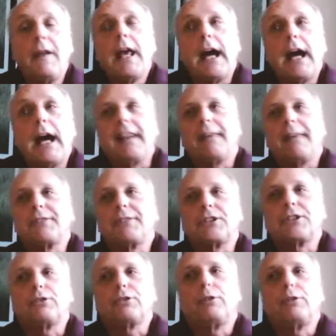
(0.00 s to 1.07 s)
And that was a
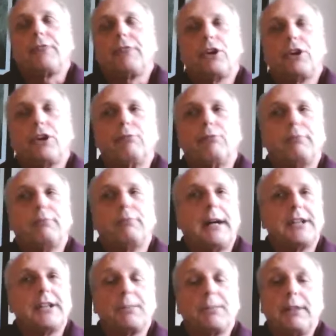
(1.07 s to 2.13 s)
sort of a
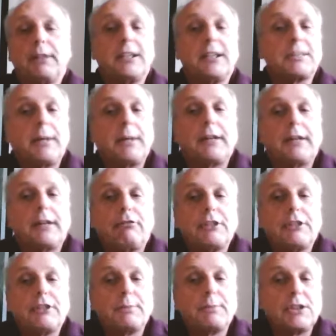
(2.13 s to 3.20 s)
compromise. And we did spend
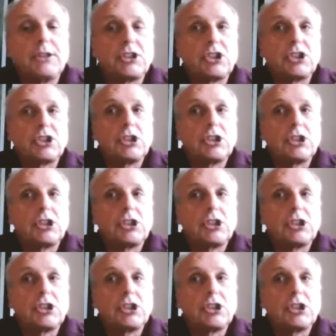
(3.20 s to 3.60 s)
Christmas,